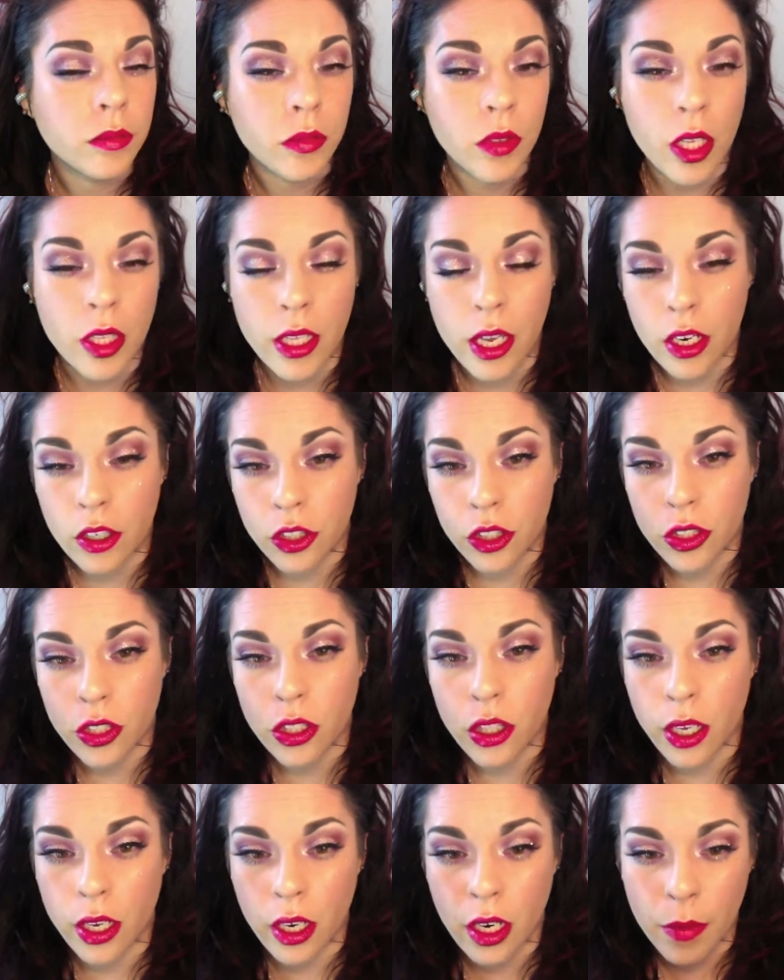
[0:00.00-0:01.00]
And then I'll just
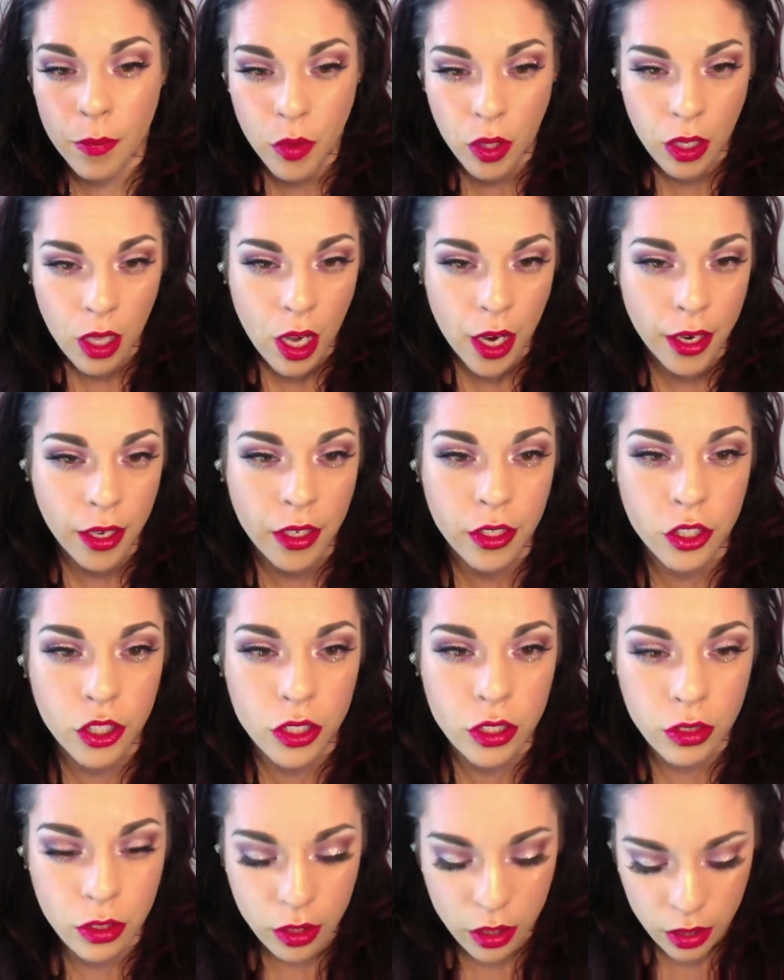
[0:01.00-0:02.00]
thicken up the line and
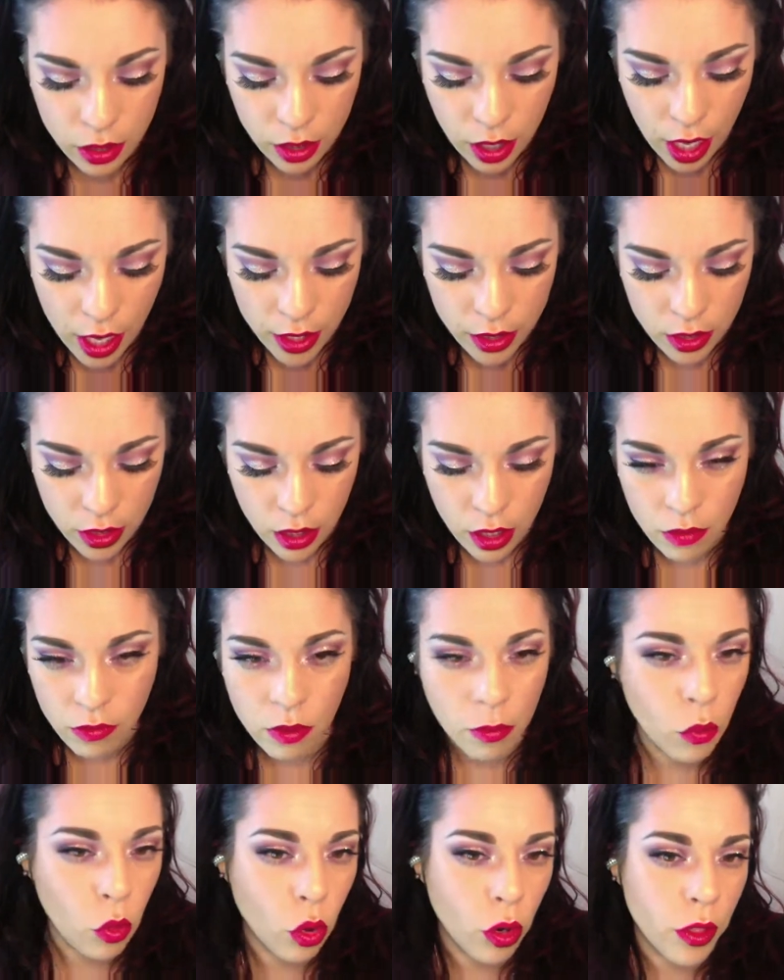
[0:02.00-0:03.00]
just disguise it
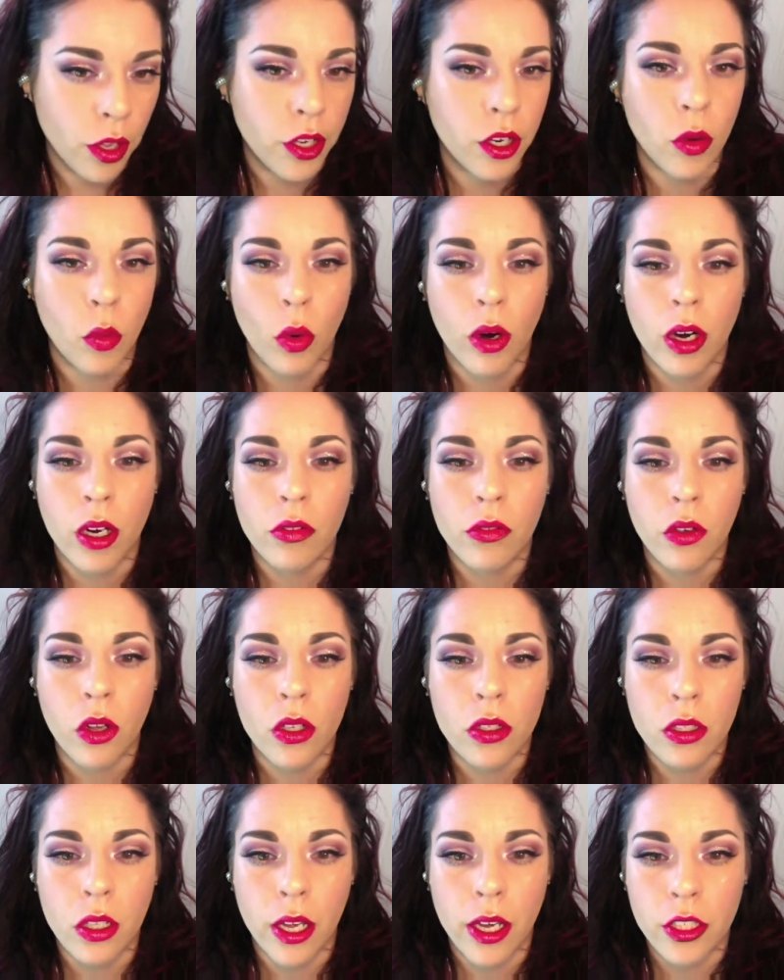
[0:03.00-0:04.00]
even more that you're wearing
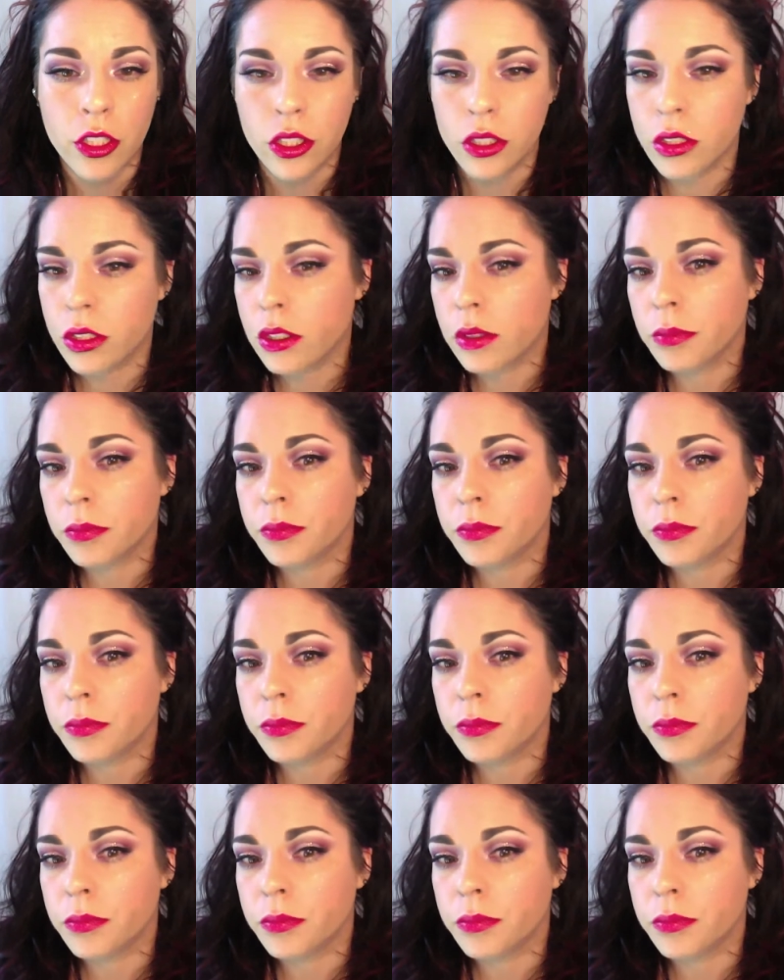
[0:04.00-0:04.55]
false lashes.